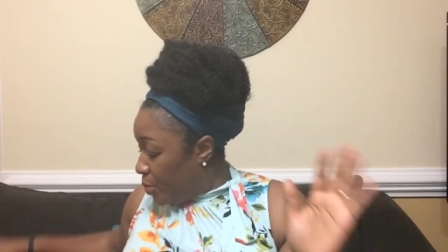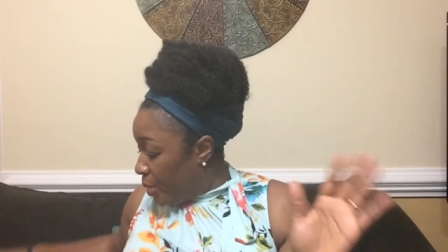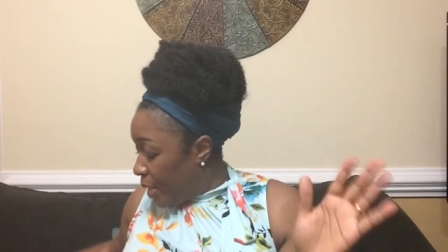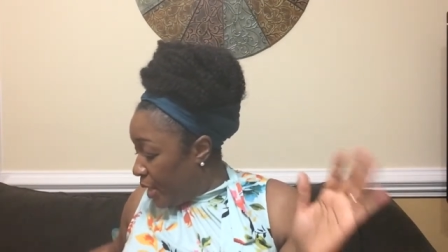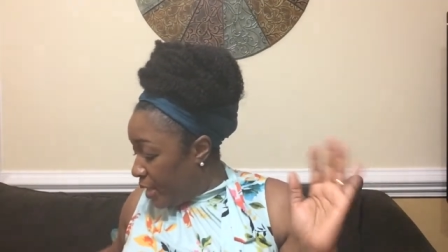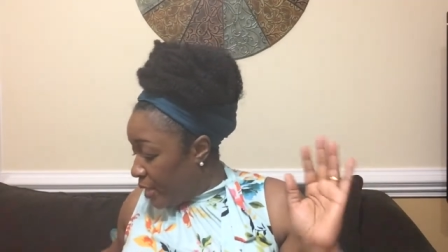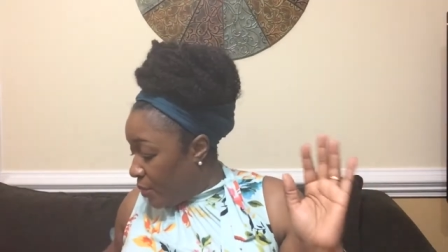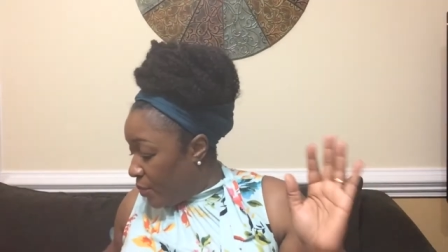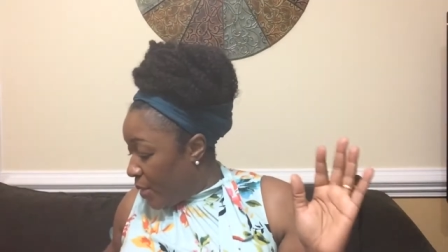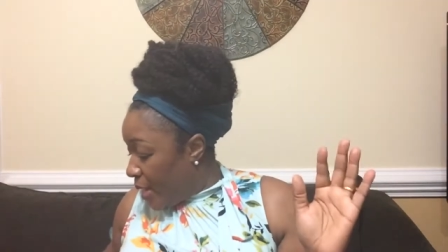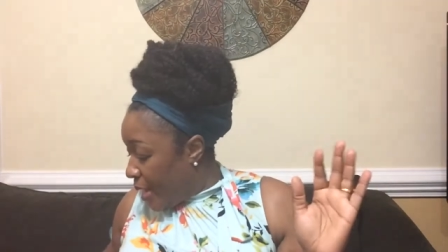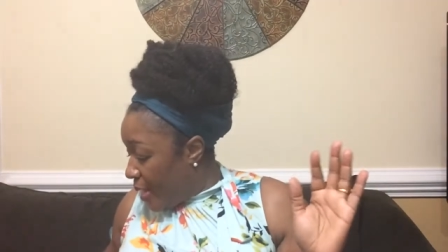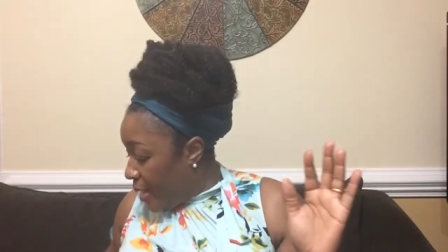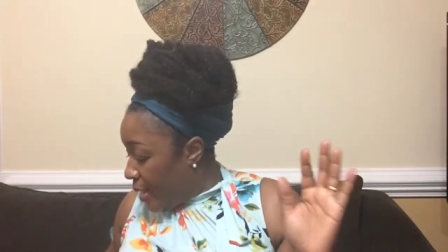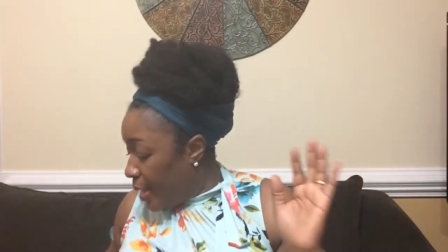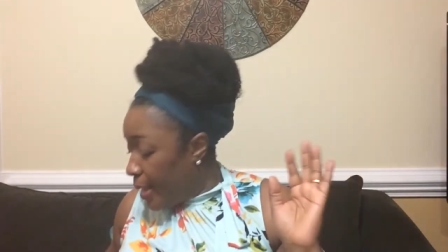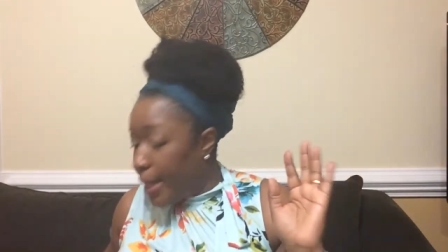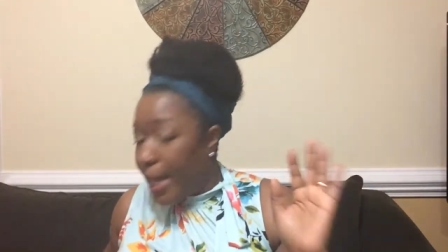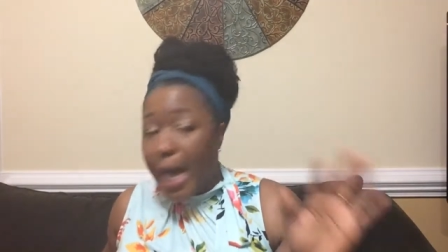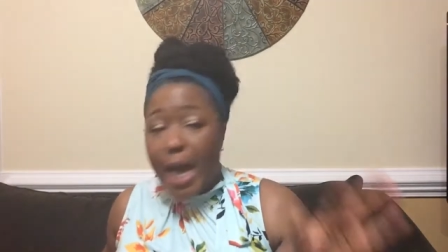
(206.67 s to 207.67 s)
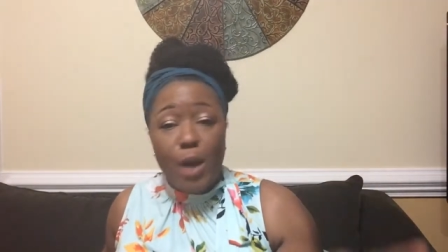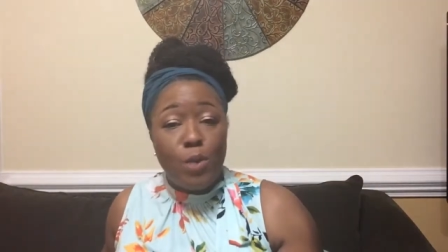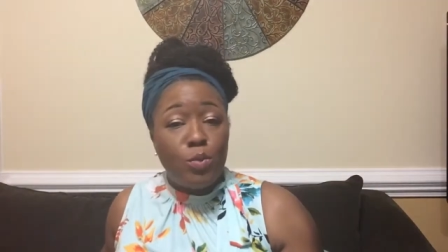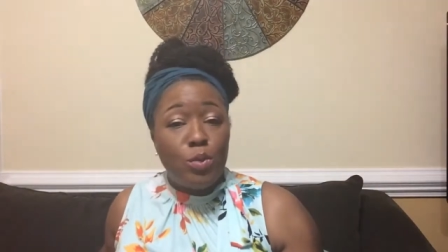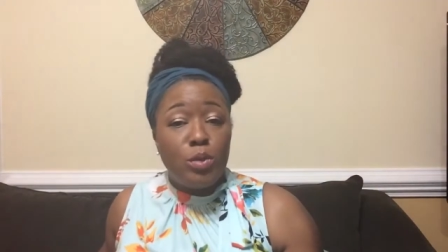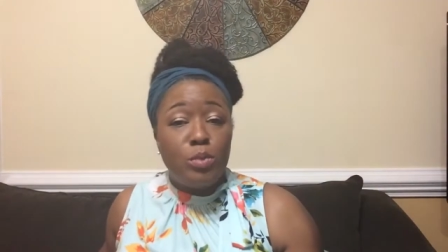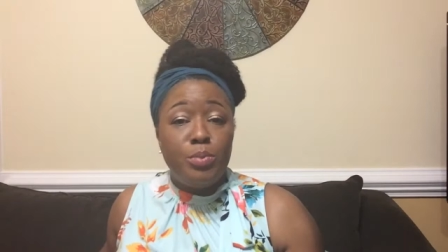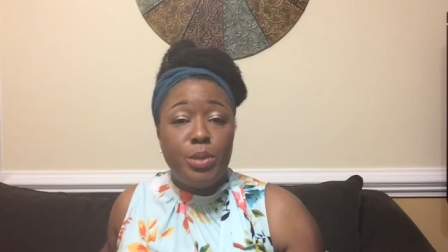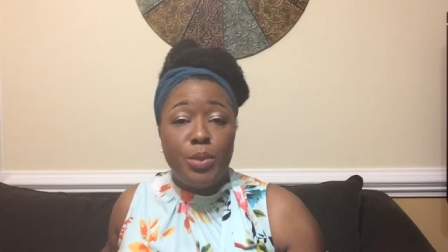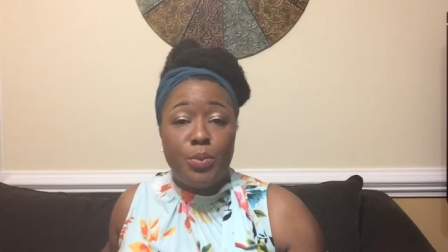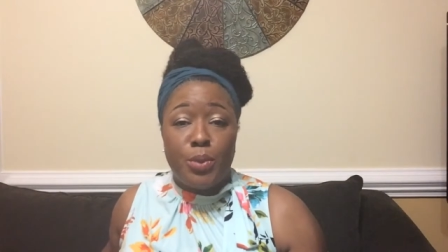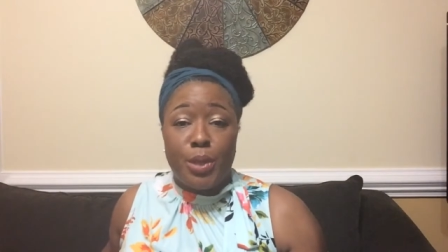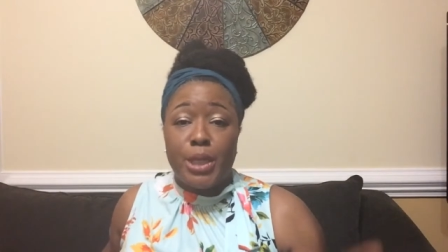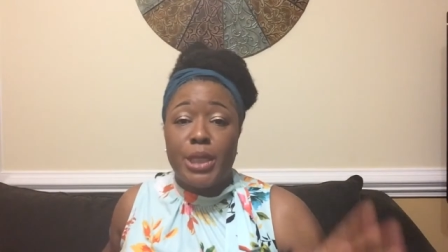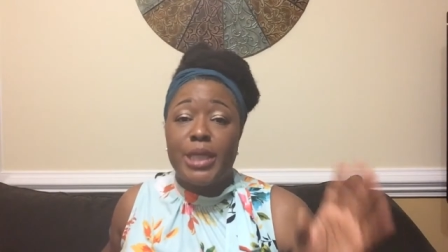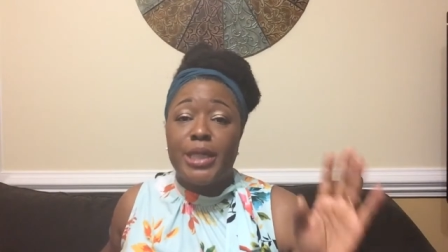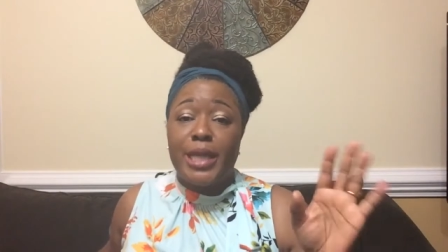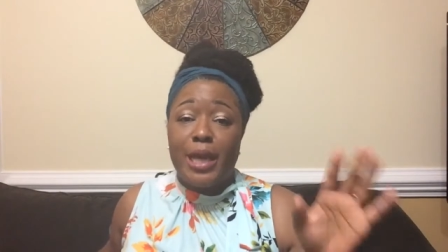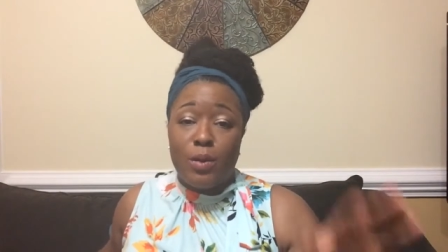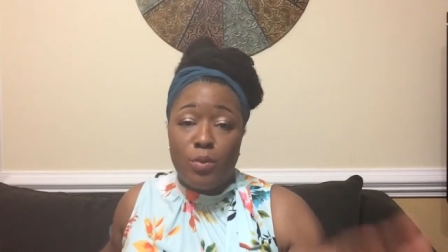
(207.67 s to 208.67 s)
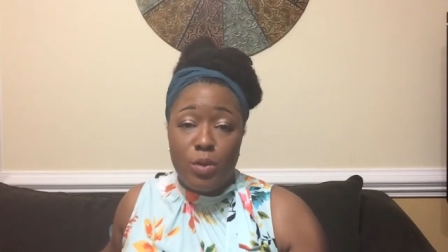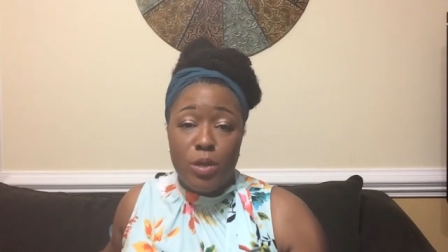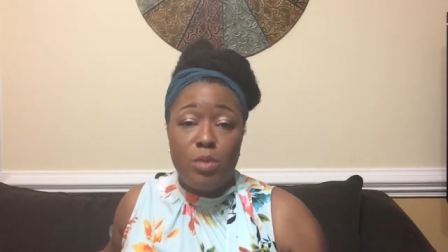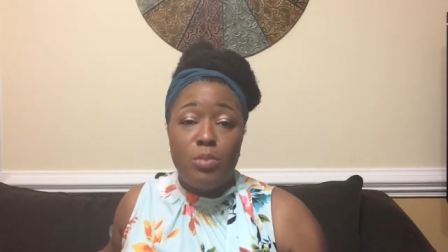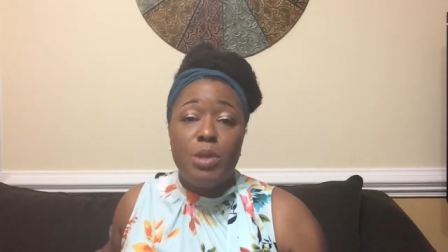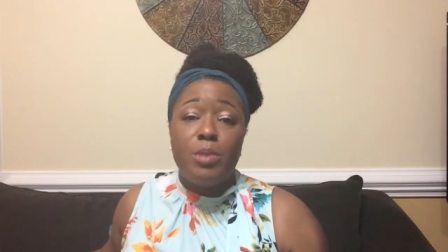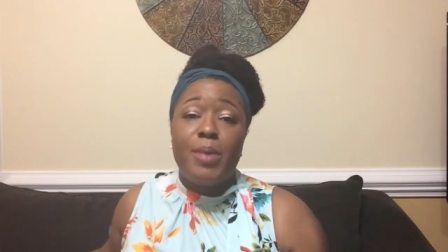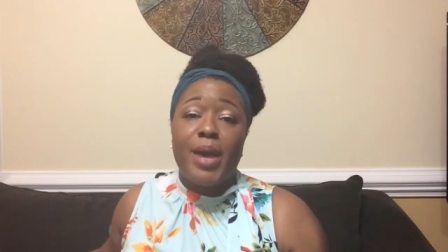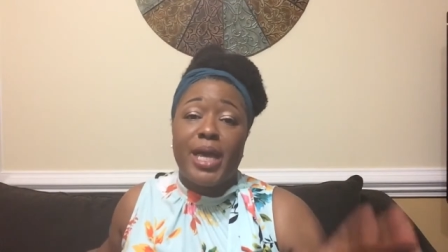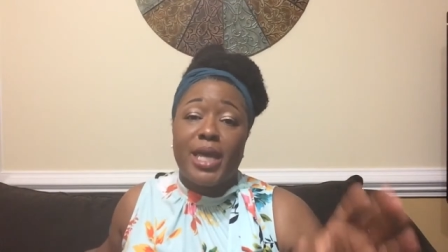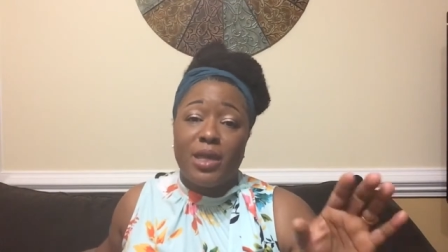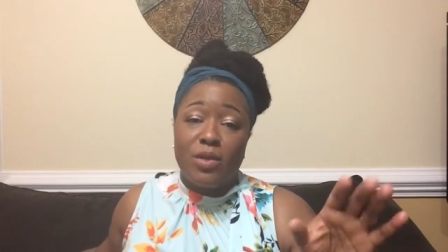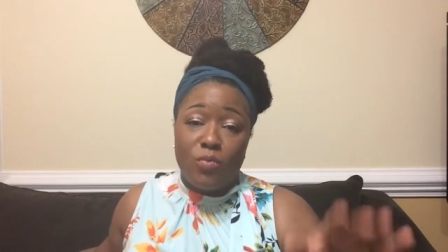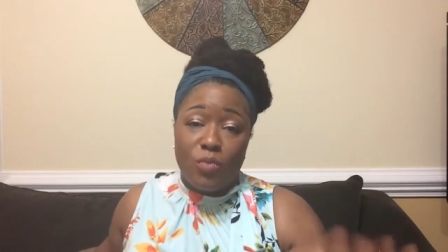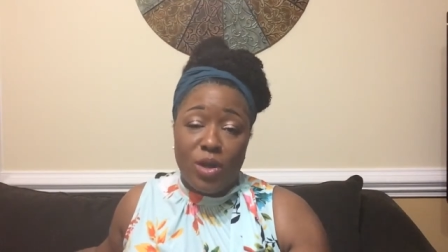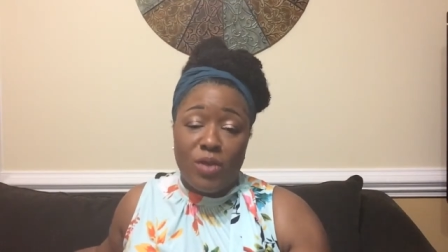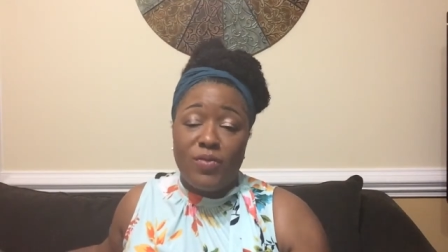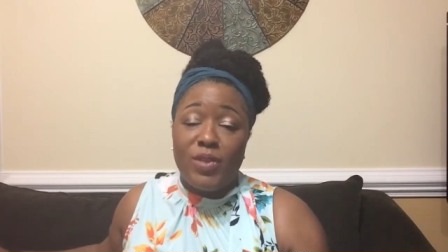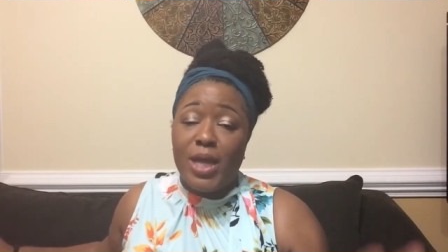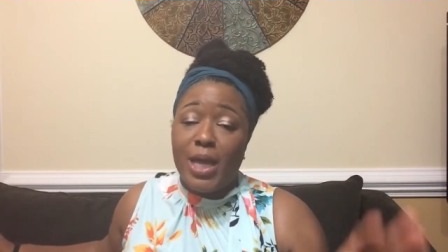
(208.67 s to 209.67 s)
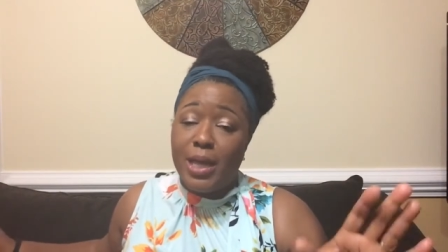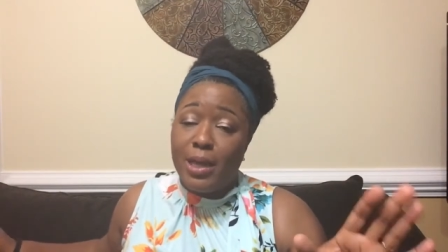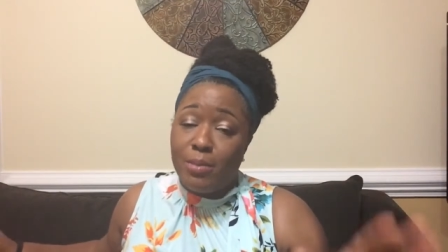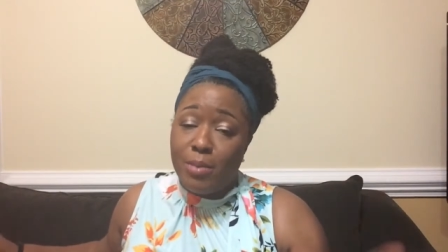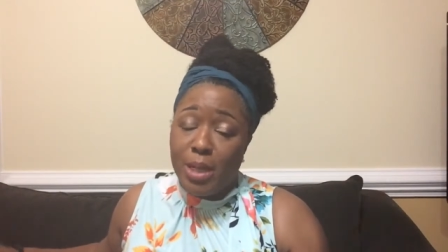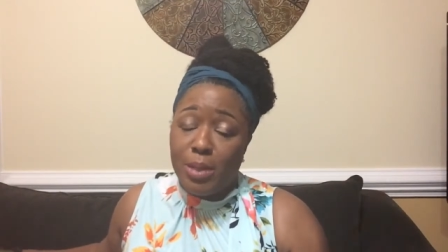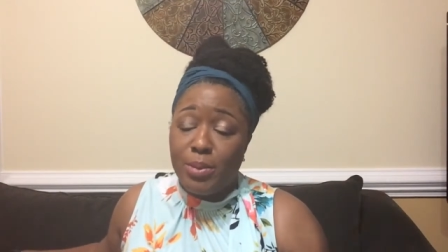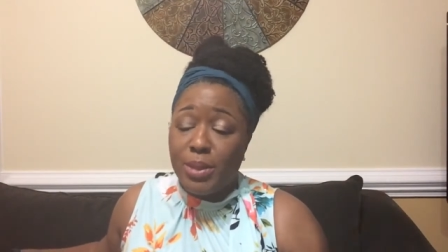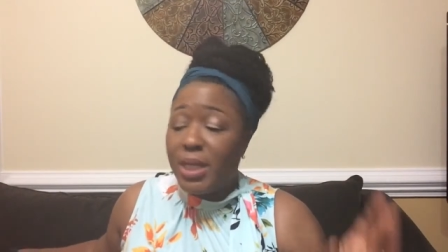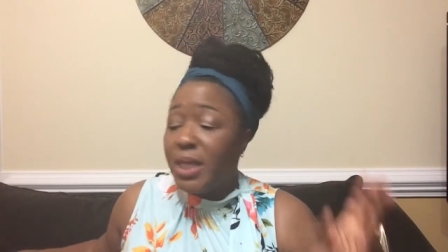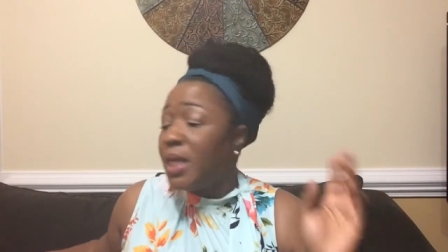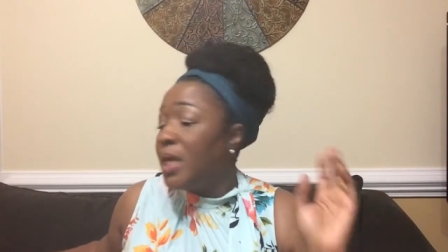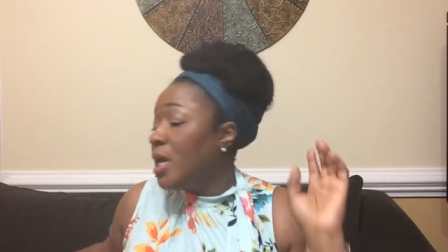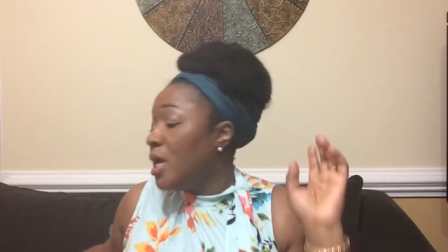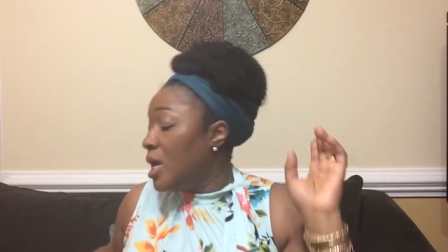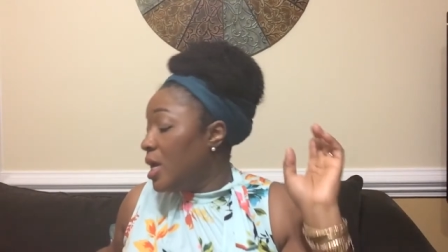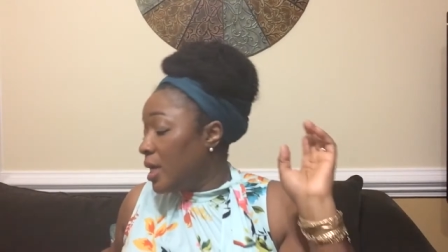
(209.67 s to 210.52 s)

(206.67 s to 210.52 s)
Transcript: But anyway, I will be wearing it. And I will be back in Revlon and Maybelline.